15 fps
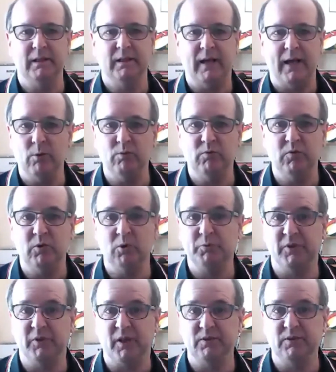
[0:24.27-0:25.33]
helpful or
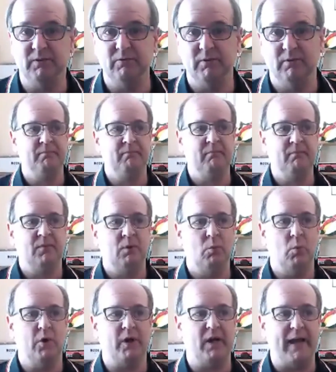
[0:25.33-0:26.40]
productive.
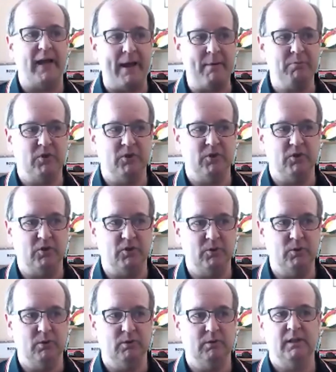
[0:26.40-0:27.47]
What I am going to
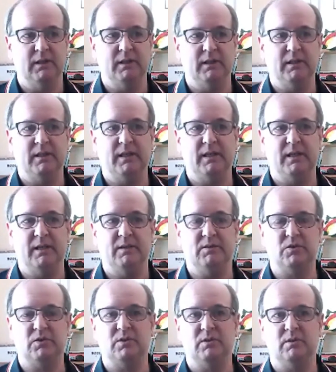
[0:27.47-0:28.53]
do
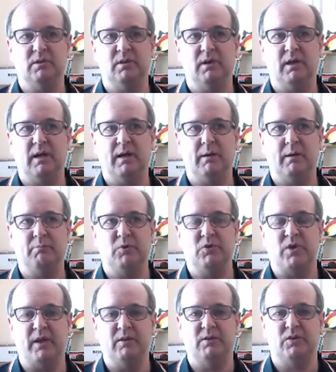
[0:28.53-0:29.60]
is
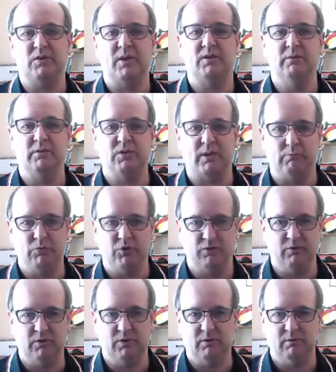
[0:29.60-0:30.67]
present a set of
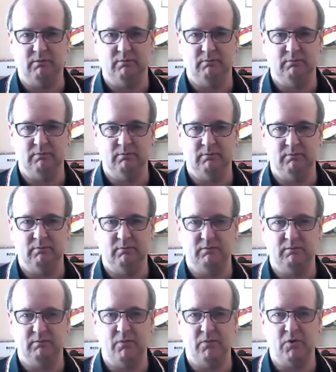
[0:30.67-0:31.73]
assumptions
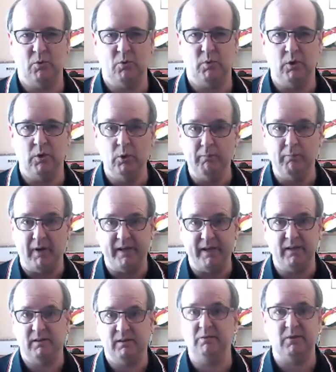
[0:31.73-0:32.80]
that we all
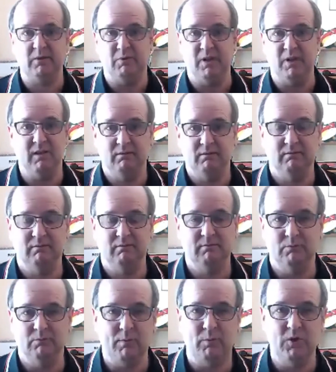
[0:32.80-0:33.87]
make, including me,
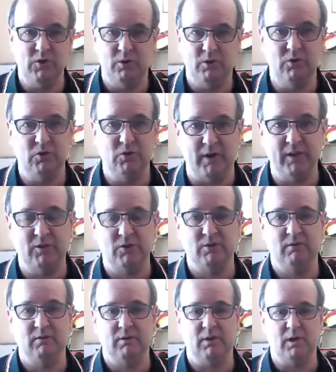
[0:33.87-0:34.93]
when we choose to stretch.
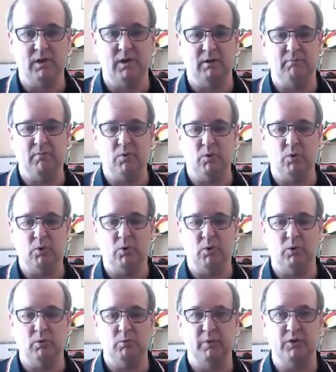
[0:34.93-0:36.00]

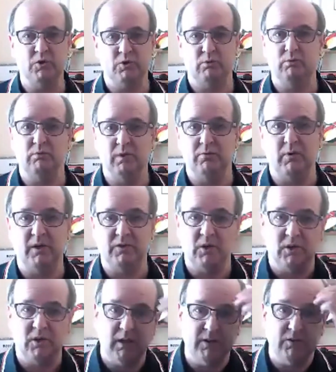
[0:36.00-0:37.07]
Or we advise our
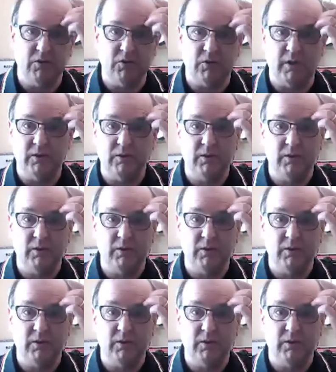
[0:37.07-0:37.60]
clients to stretch.